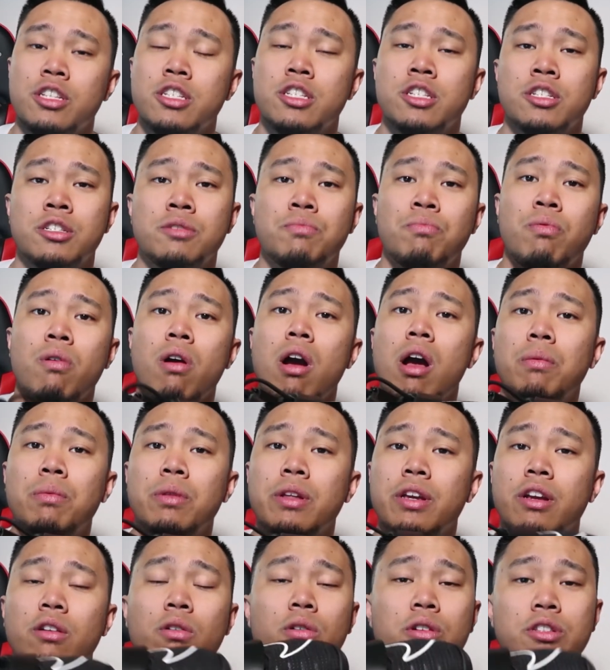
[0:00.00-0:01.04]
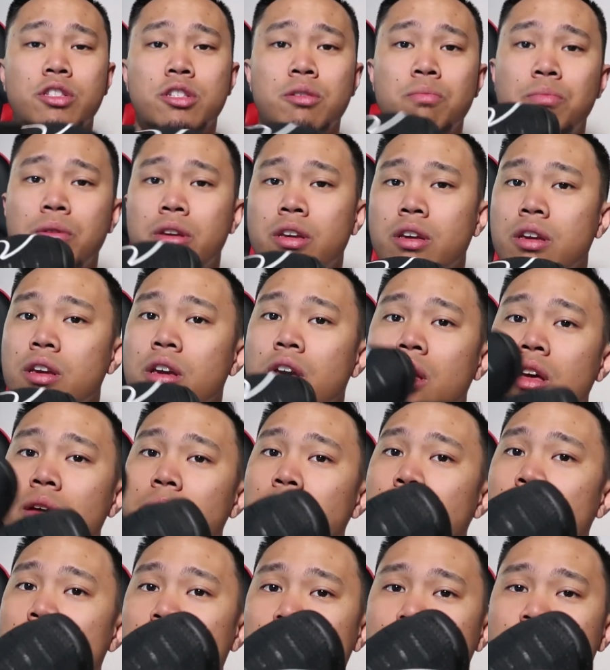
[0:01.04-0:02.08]
this is probably going to be
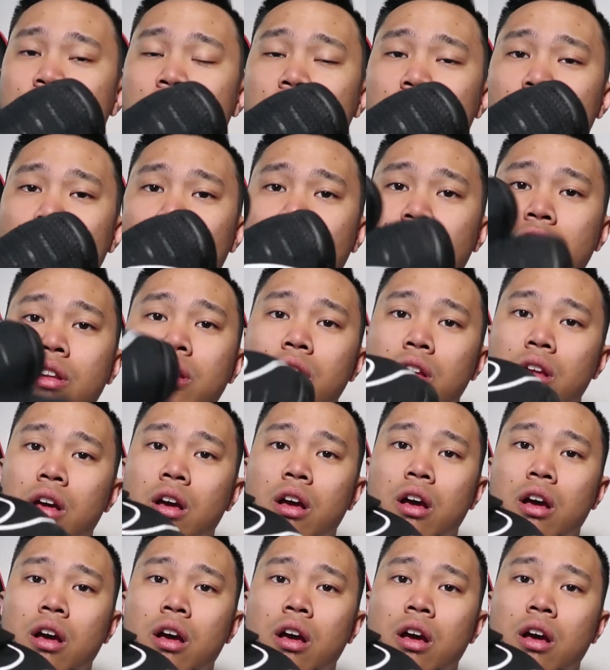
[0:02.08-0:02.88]
my favorite